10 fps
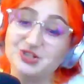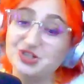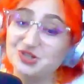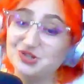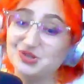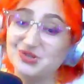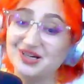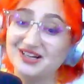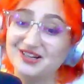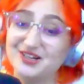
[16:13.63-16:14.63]
two
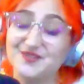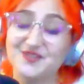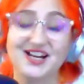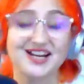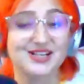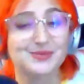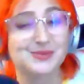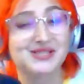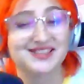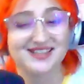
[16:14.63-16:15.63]
of the items,
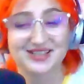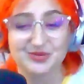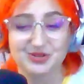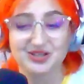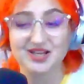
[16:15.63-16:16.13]
I think it would